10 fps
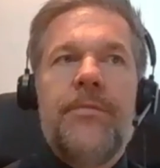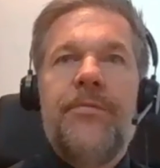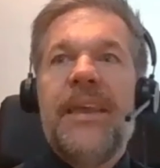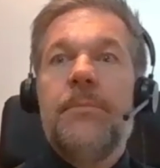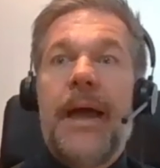
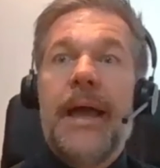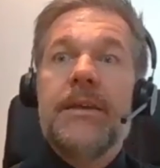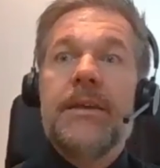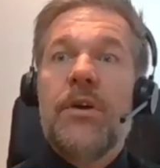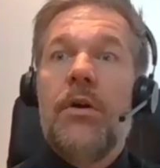
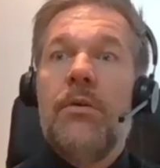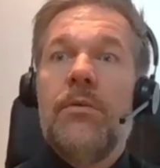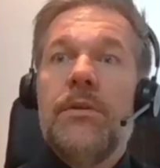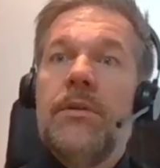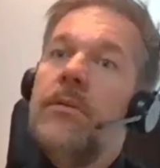feedback,
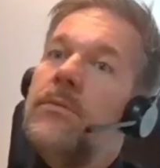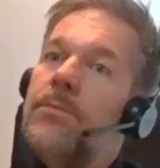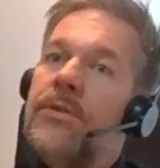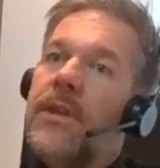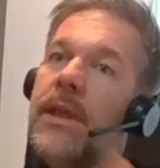so
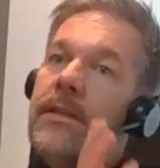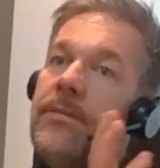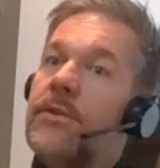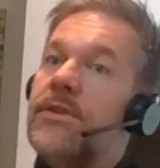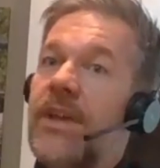put the
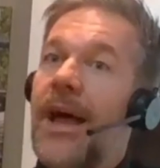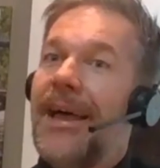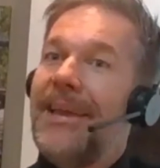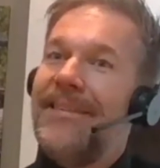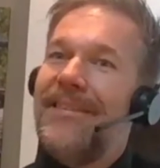interviews
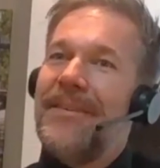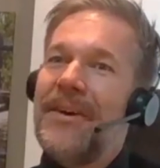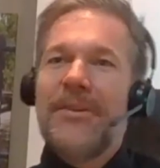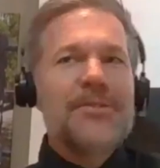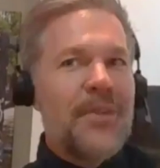aside,
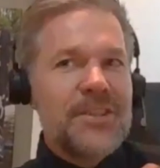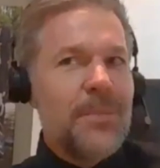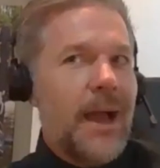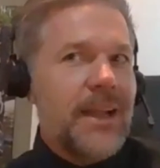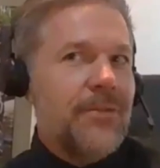
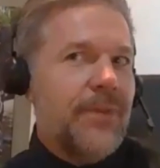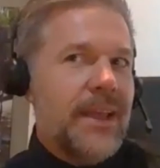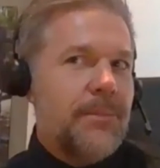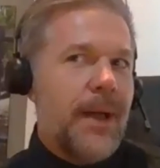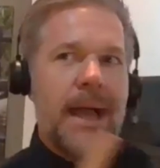Trustpilot
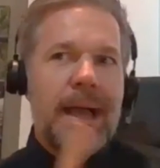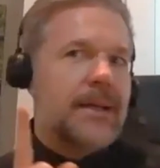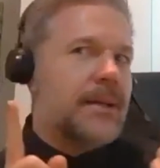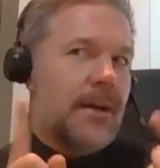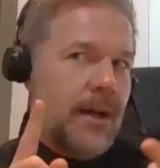
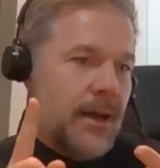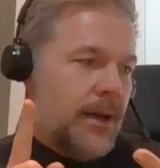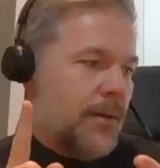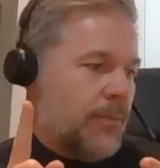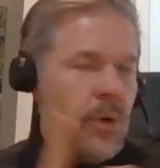feedback,
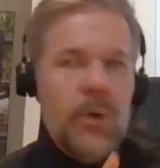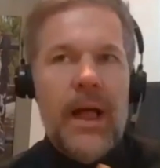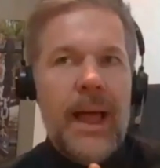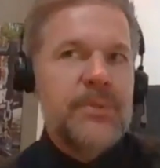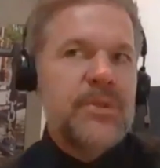Google
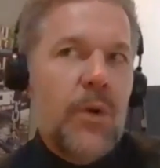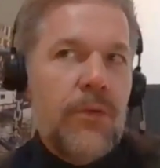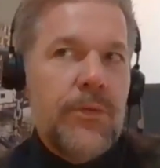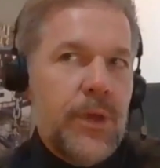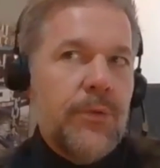App Store
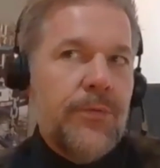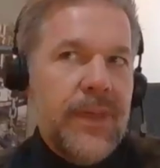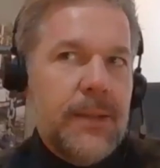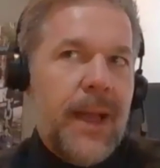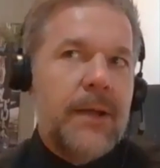review
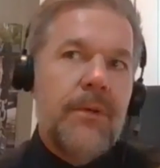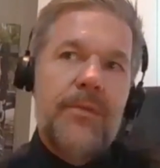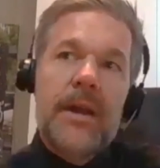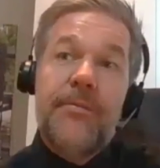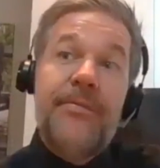feedback. We've
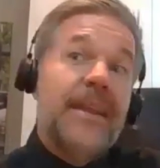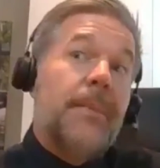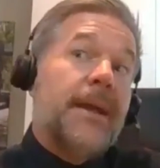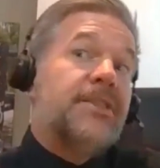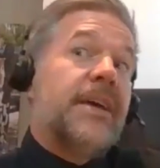got a
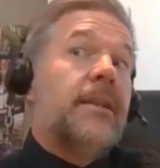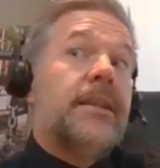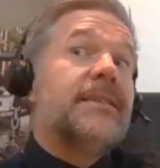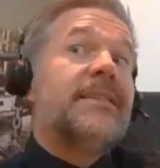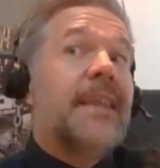feedback channel
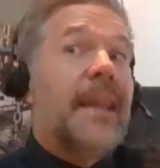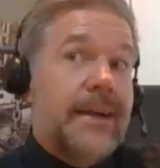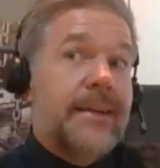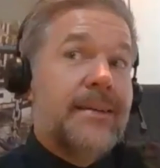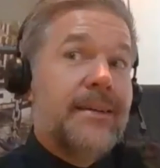in
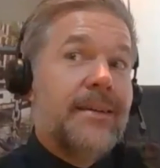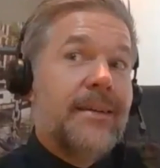Slack.